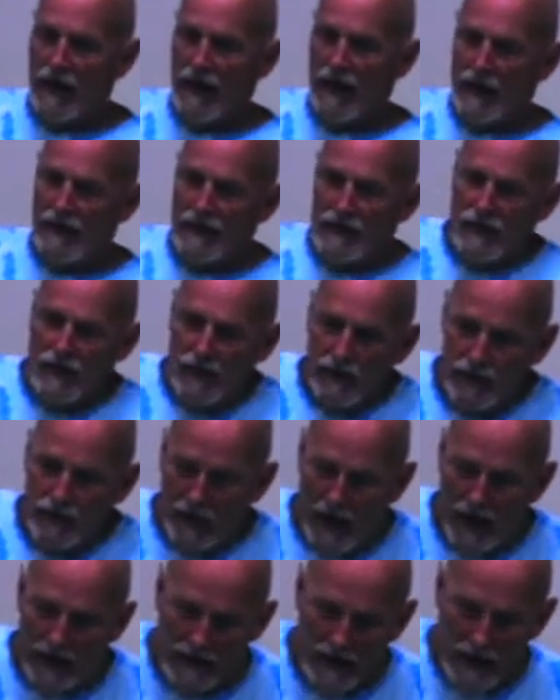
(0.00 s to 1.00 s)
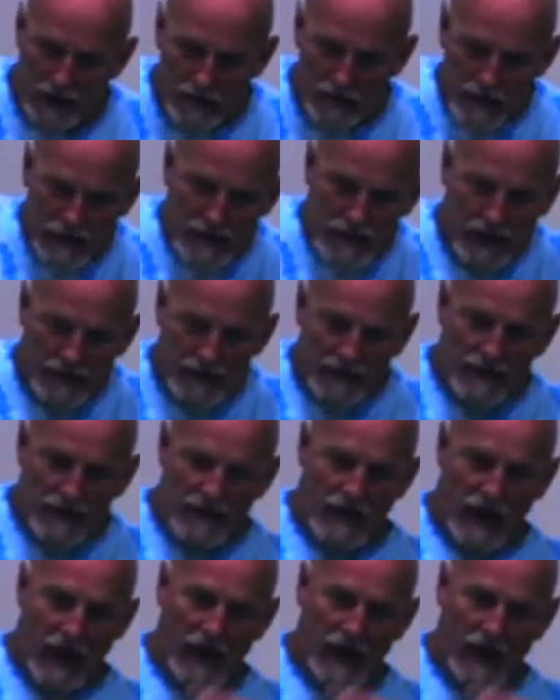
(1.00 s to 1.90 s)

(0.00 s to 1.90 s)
And so finally I'm just on the